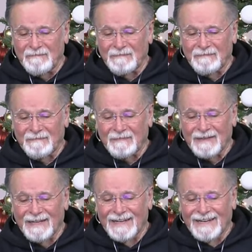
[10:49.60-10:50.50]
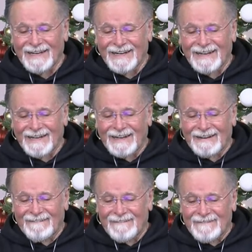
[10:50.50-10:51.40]

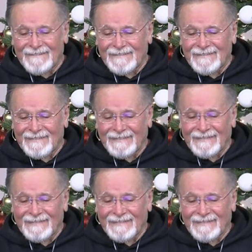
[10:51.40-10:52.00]
Nobody speaks.